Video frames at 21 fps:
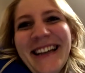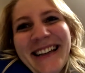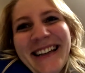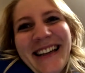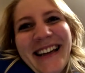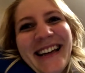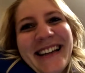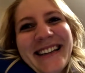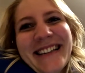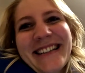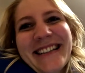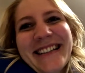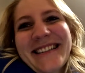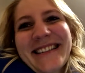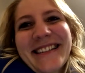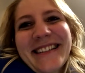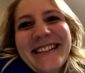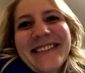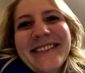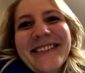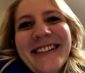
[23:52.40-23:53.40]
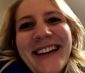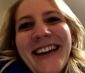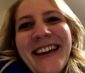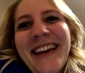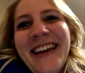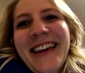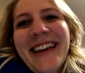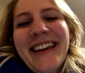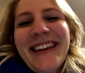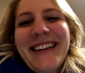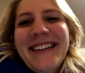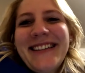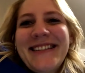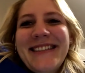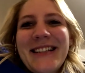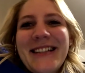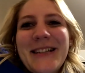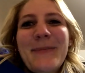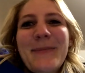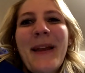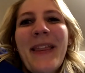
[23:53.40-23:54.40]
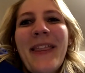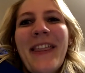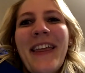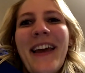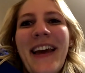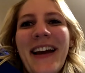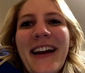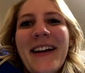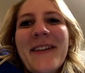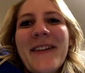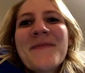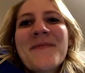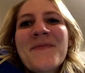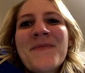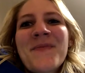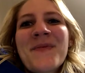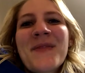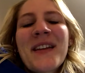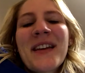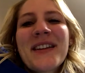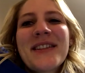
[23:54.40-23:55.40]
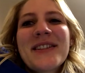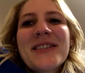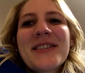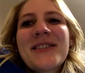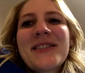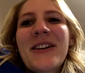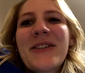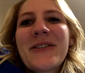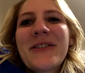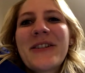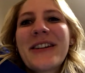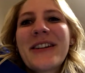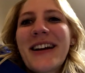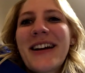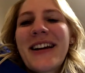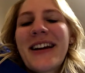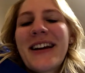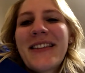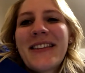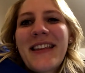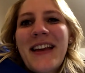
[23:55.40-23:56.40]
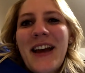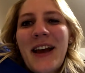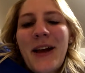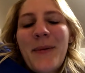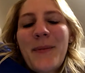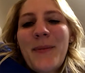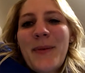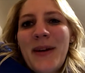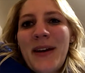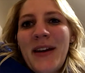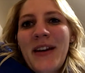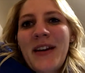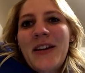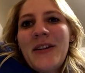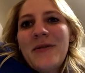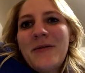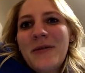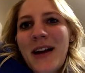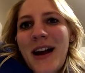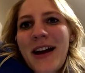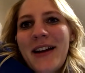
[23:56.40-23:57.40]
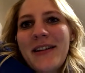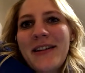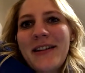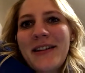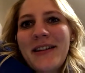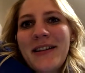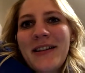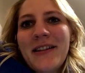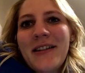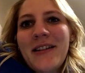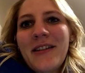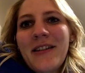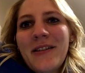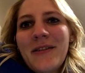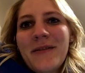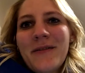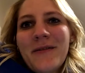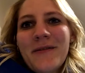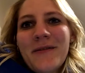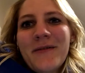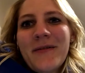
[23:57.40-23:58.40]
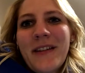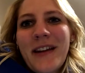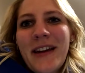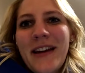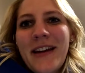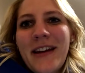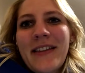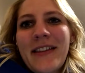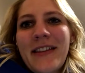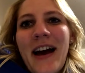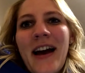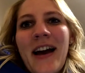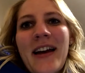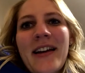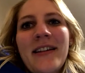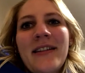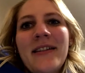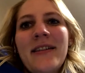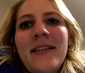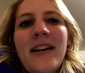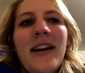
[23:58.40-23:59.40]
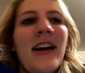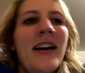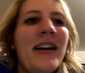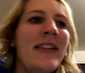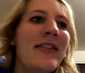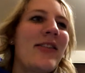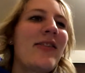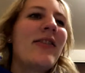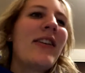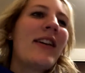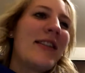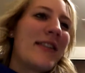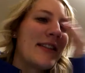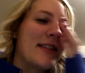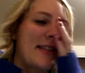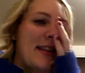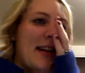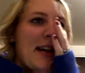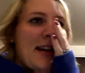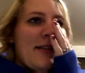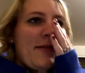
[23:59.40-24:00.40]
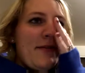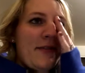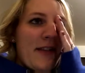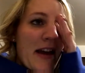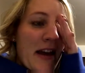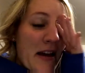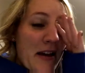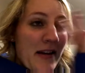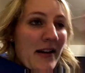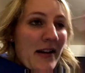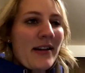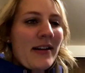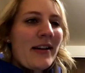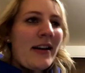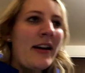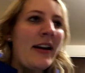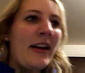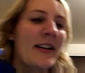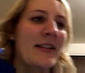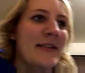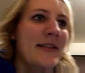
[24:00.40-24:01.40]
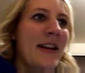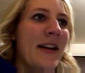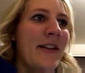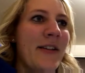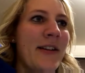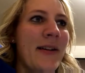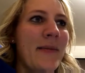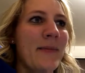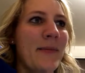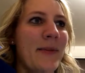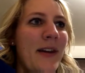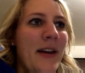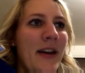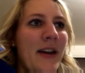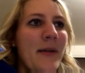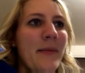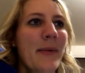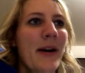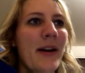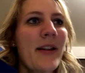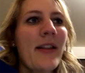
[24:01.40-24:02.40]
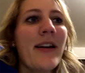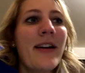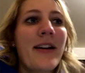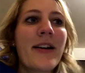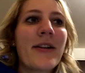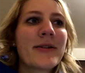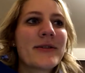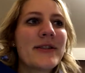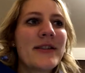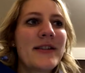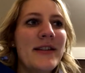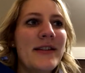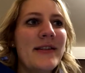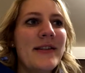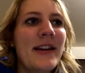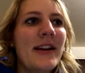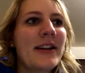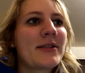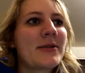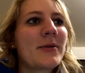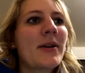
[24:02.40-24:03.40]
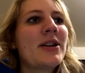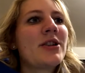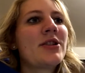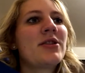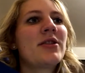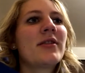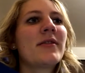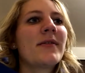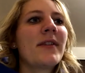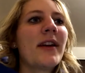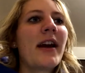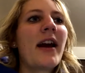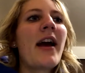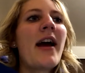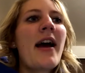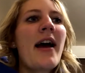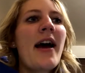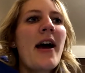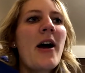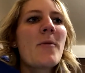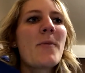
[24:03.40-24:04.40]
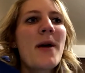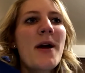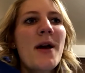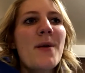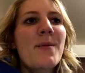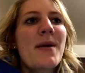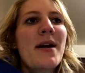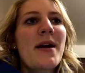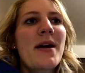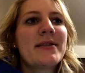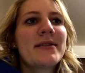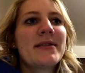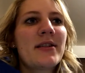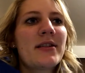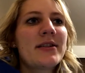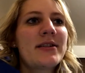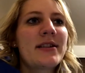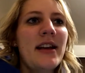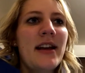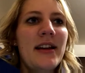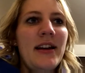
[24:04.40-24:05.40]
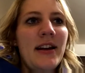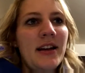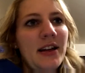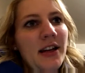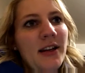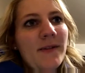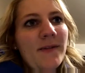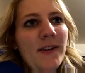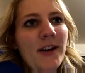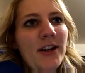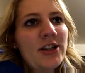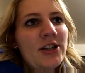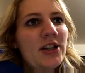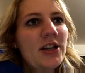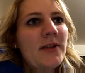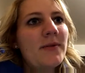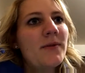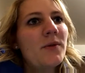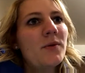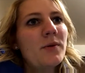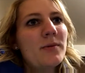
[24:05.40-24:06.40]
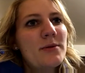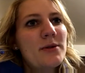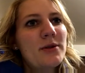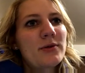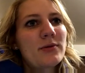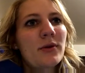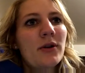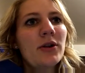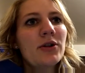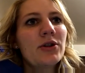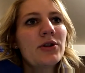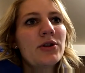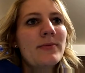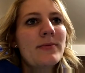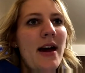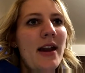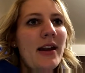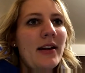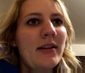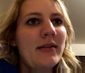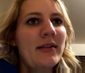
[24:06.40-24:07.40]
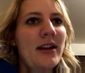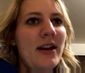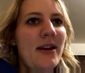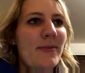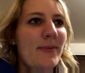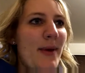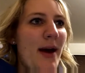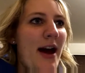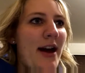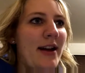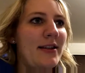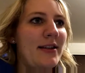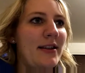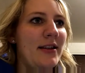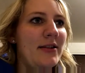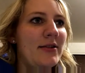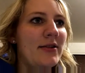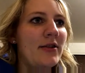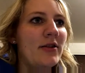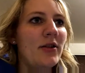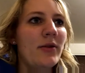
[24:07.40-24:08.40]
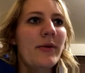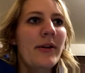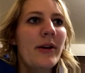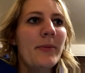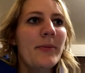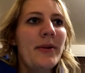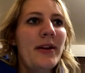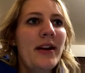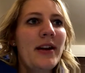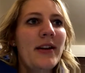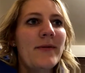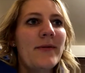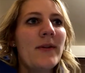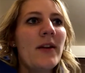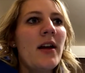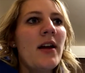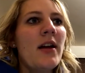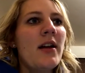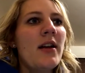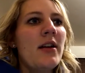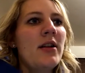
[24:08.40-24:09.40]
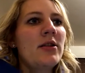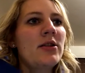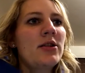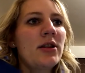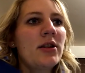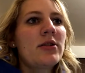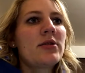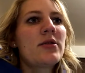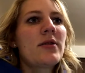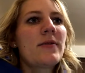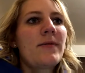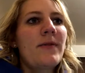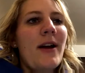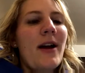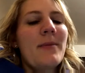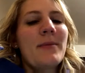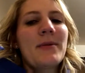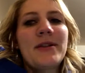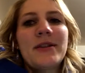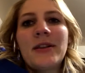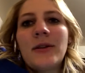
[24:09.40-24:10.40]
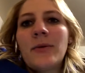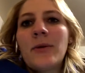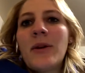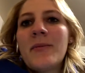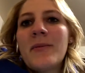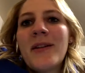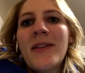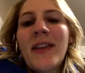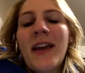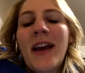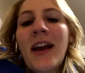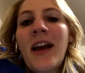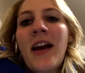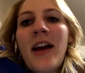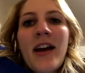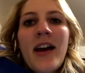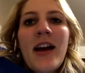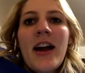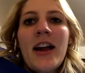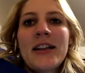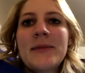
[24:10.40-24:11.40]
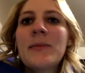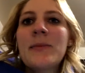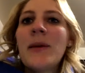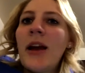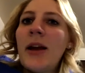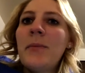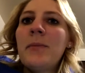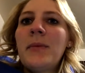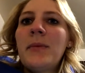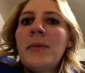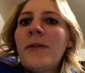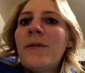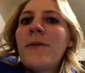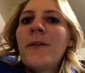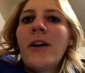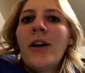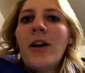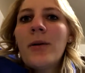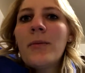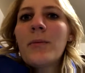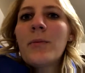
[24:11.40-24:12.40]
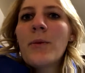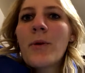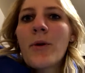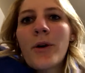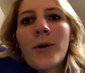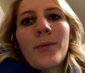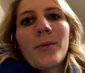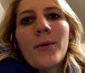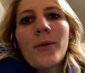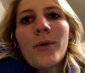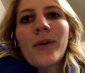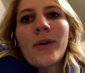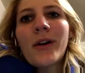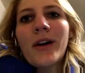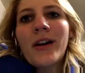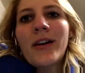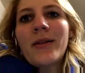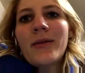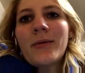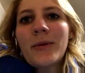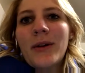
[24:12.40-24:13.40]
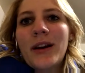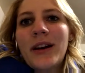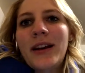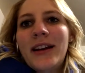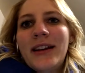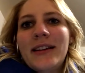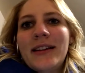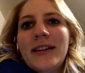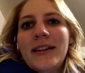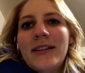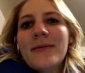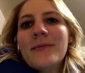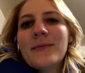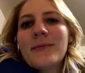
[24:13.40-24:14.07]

And so he's just been like so good in like being united in all of like that. And I think kind of like, I guess now that I'm thinking about it, like goes into the next question of like how might a man's understanding and conviction of a woman's role dramatically impact the eternal well-being of children, families, and women. Like, it's made me feel more important when he